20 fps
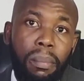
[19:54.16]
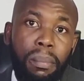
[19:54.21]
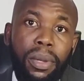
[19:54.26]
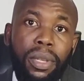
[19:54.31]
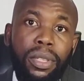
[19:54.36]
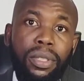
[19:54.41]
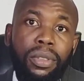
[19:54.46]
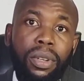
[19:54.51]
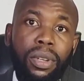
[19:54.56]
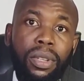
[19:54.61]

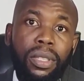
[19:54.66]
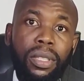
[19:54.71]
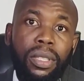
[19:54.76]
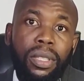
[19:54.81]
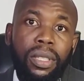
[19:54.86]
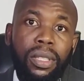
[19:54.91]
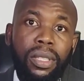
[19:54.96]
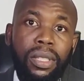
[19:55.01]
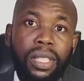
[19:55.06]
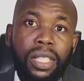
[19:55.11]
based on
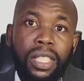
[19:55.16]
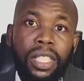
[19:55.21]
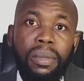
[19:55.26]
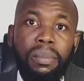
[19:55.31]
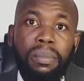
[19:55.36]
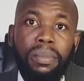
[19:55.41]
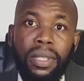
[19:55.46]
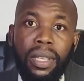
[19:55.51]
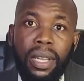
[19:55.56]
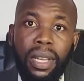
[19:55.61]
the
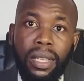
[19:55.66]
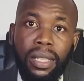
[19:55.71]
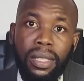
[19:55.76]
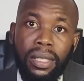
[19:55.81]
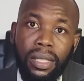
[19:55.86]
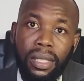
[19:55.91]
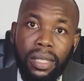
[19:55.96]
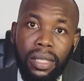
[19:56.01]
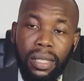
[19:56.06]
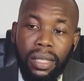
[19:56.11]

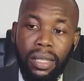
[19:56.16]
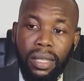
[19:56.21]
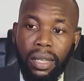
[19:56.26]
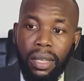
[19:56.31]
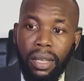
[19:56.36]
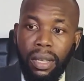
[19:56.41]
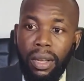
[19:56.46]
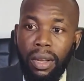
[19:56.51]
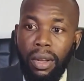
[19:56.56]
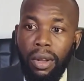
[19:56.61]
CBN
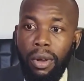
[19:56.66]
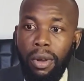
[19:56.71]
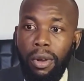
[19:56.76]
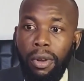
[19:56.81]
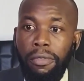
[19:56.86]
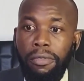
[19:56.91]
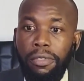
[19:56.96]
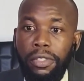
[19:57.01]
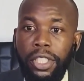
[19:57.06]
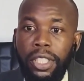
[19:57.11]

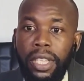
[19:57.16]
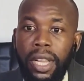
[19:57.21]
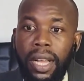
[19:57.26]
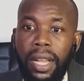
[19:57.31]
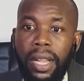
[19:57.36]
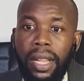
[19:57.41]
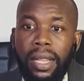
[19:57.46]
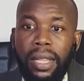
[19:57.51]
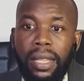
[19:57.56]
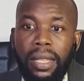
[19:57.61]

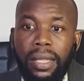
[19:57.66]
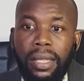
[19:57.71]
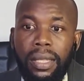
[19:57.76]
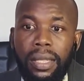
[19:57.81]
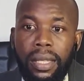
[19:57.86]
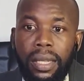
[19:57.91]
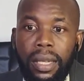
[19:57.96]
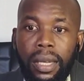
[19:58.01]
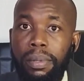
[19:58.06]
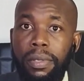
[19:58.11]
official
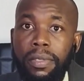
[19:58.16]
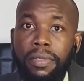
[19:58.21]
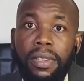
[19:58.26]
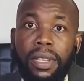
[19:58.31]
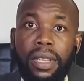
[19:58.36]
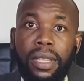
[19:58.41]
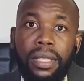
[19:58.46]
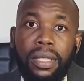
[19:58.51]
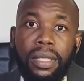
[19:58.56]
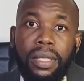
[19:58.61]

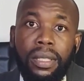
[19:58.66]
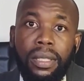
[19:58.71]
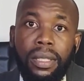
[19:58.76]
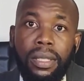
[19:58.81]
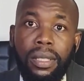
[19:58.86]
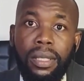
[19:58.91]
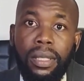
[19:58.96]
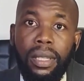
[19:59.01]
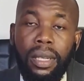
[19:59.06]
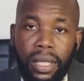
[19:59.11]
prevailing
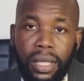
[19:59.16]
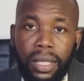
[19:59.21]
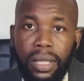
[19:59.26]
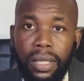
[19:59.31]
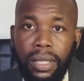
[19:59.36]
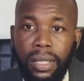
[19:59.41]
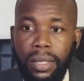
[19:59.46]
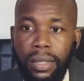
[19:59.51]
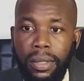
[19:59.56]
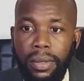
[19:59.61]
rate.
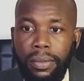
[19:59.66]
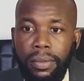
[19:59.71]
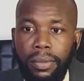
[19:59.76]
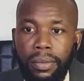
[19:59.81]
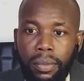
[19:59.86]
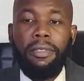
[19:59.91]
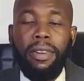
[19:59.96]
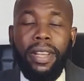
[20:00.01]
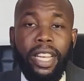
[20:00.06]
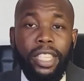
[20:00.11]

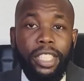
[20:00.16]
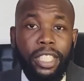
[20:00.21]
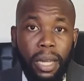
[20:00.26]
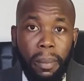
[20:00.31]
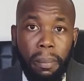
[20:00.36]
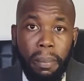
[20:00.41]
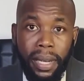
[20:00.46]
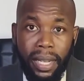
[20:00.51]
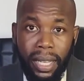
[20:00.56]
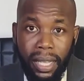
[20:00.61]
Financial
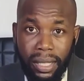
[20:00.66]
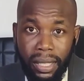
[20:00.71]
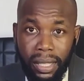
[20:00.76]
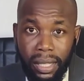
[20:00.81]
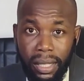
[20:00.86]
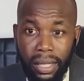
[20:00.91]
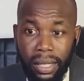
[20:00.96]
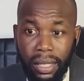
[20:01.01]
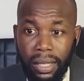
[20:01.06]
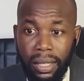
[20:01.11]

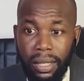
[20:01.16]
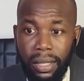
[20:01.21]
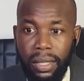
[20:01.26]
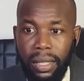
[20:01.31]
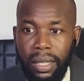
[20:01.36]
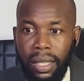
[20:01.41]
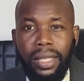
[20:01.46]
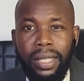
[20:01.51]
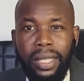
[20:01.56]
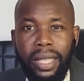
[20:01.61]
penalties.
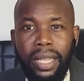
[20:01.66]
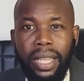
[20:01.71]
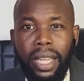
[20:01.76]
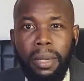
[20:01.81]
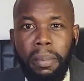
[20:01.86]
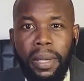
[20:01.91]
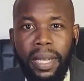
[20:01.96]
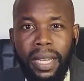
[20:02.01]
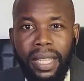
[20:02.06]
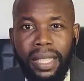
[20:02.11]
The
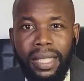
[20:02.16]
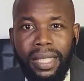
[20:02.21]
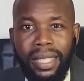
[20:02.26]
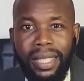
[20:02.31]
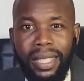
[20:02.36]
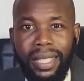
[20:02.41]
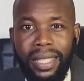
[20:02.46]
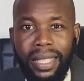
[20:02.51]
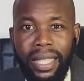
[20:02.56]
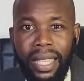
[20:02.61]
standard penalty
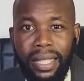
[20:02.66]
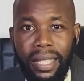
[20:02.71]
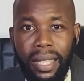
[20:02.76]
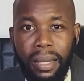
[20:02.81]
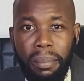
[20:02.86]
is at